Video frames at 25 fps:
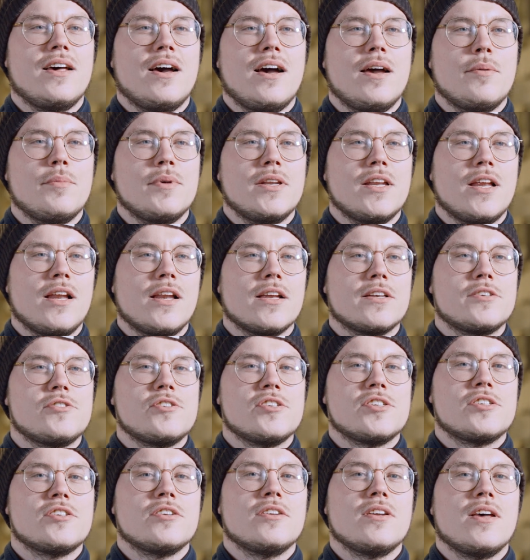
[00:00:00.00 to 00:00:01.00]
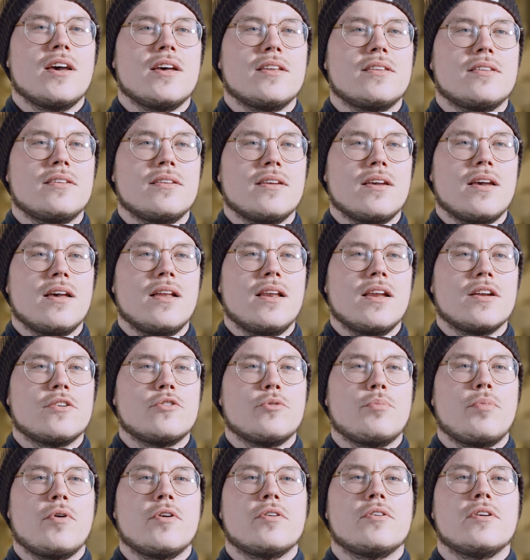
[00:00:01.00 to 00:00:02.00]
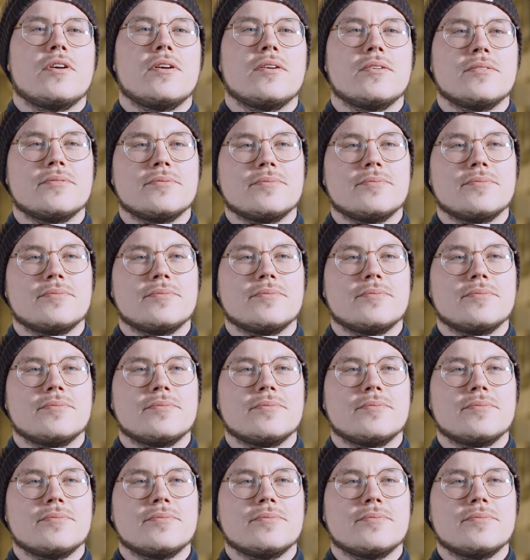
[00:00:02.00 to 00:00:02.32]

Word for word: I'm an electrician at Electropartner.